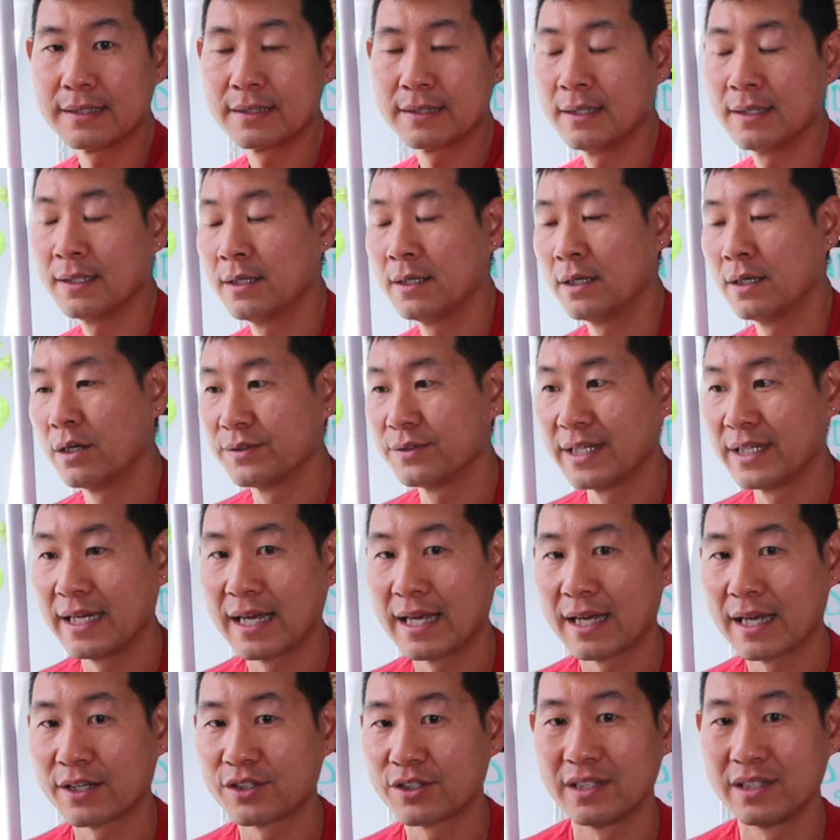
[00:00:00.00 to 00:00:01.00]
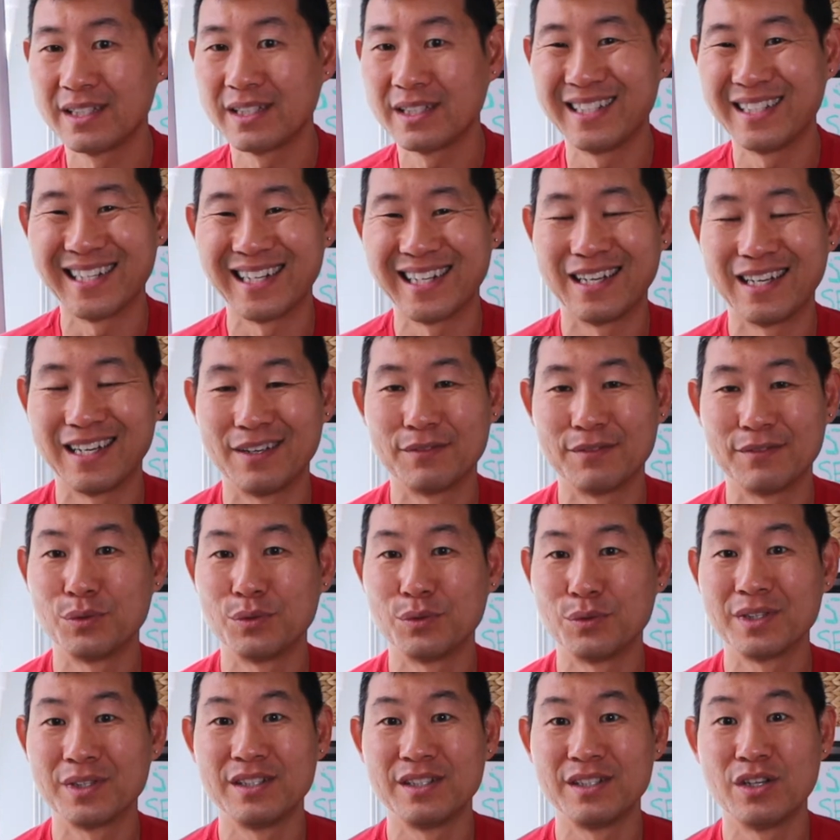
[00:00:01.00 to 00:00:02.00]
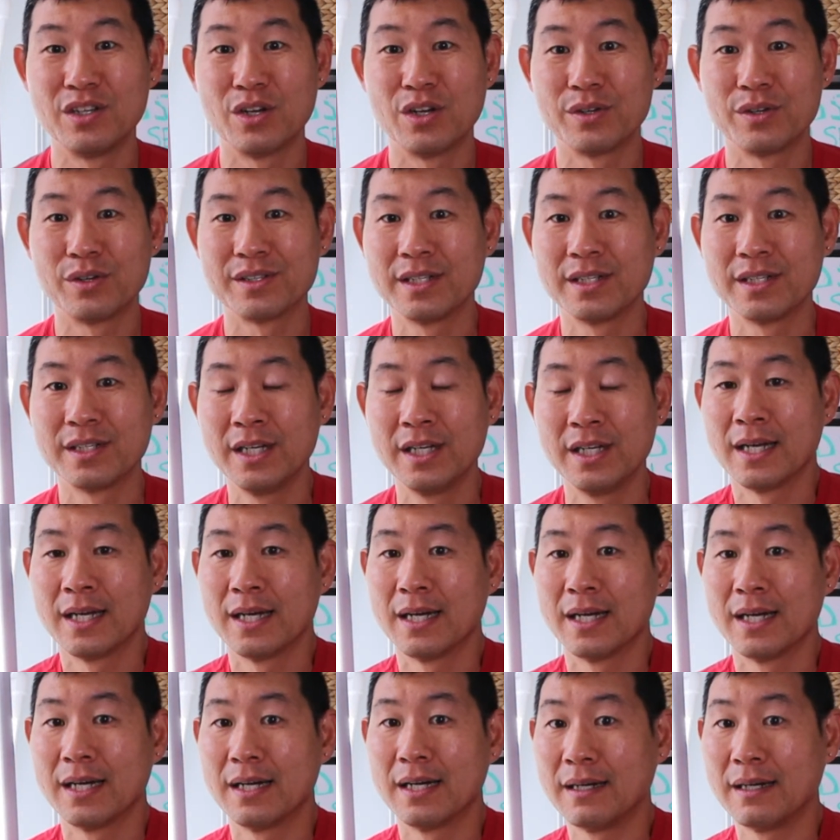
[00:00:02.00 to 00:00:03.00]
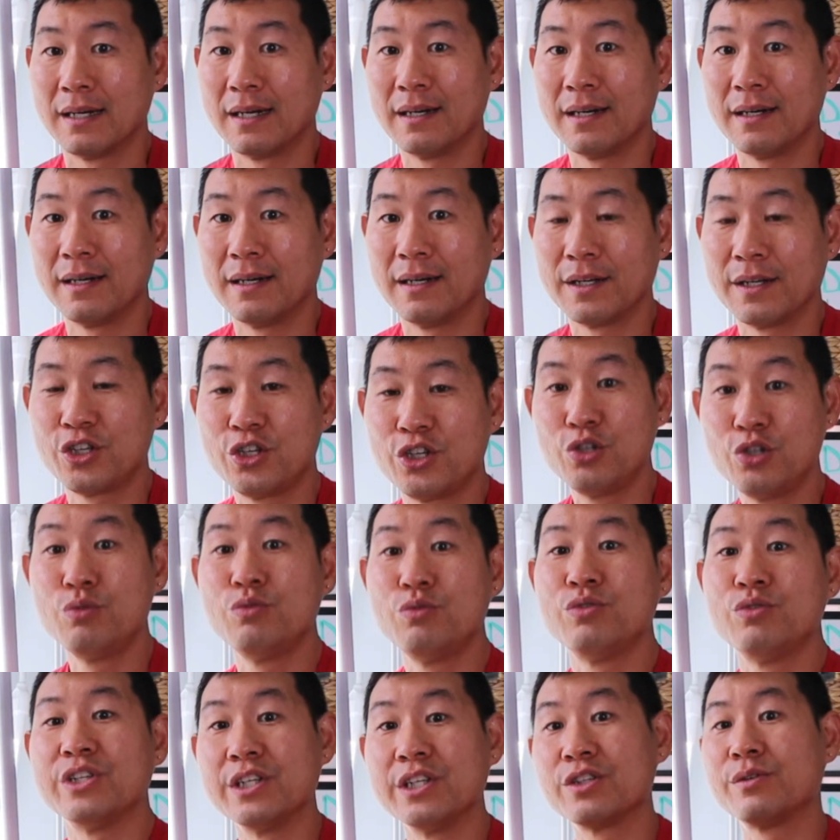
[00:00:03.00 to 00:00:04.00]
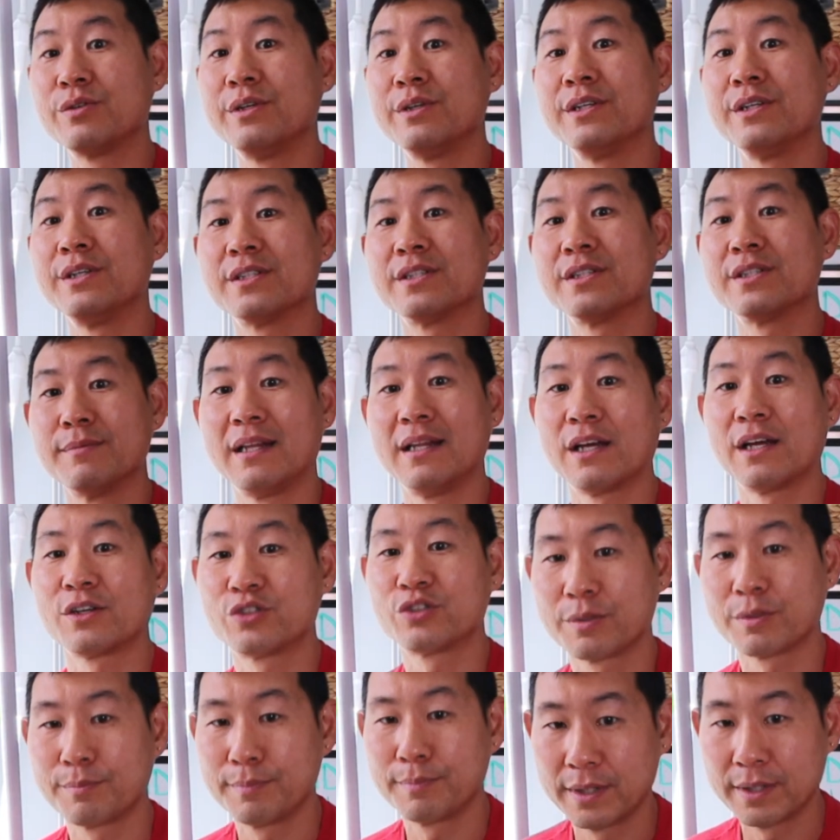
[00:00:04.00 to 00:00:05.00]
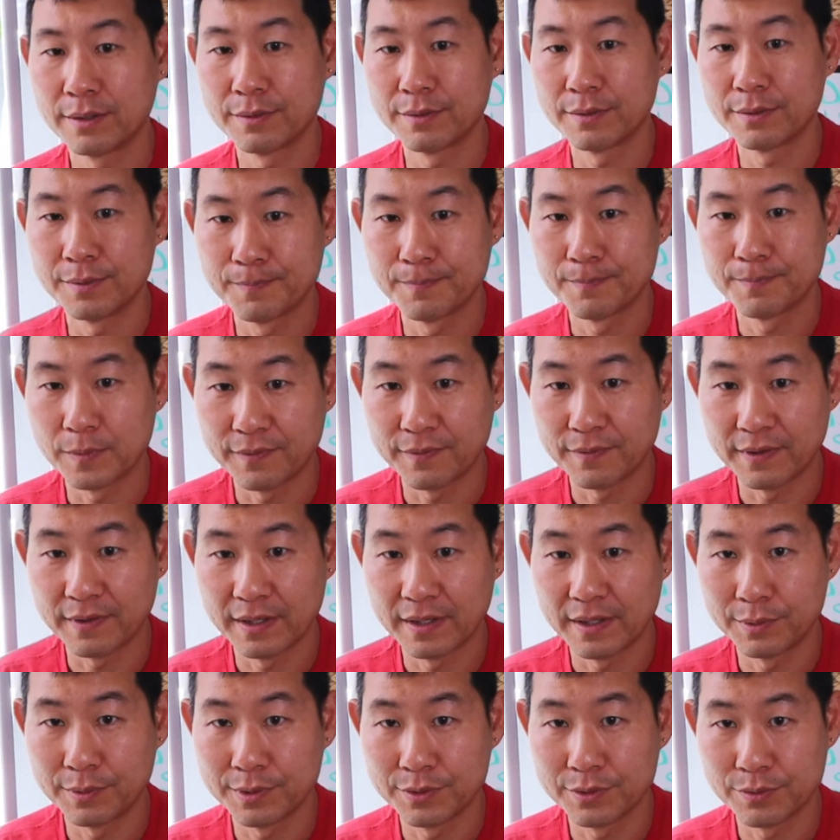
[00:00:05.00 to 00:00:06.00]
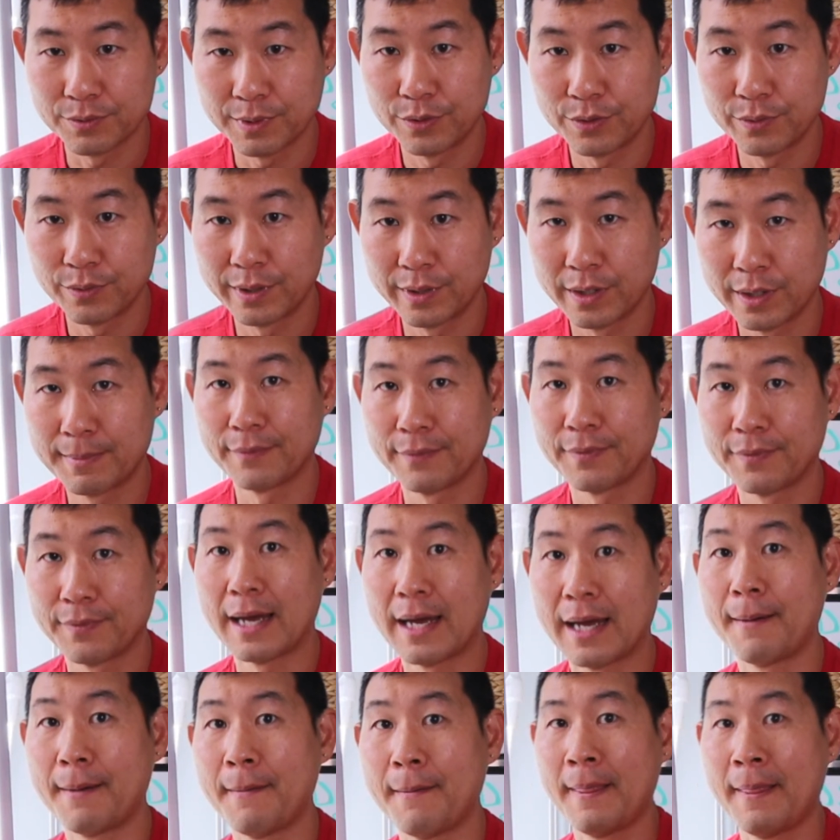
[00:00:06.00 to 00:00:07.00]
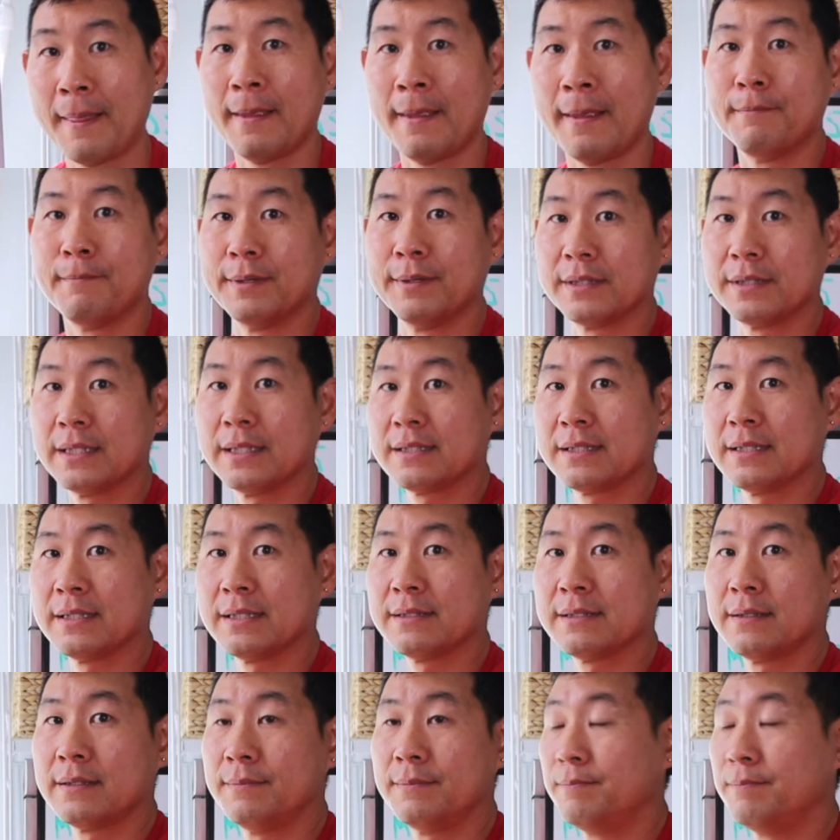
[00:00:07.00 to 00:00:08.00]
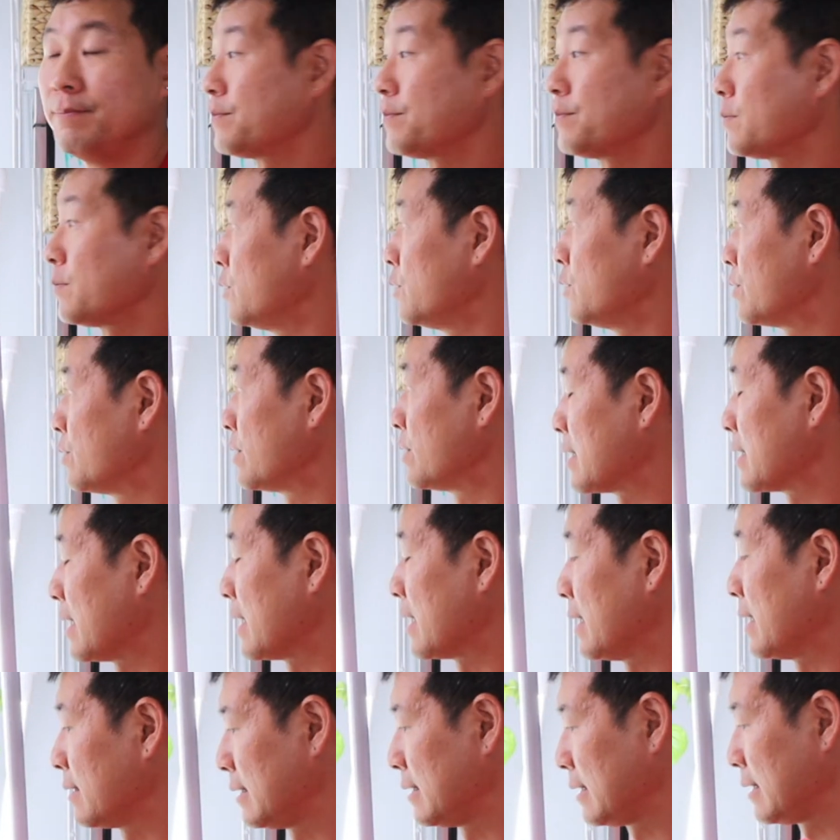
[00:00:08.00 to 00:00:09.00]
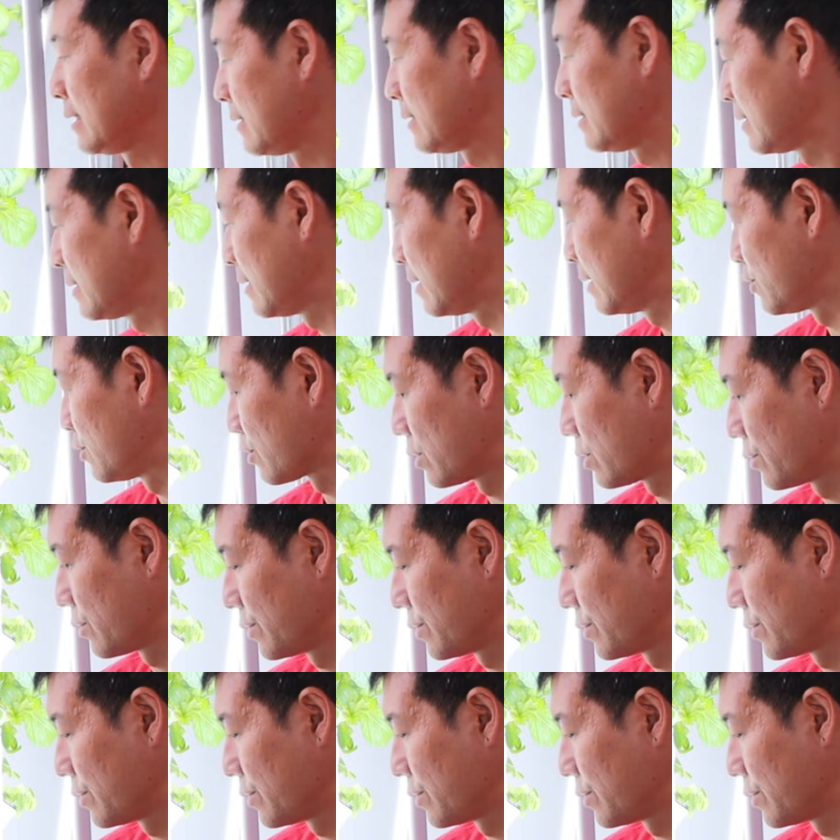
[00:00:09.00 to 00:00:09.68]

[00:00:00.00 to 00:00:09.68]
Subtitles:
Actually, I haven't noticed huge increase in my electric bill, if anyone's wondering about that. But this system uses LEDs to grow indoors.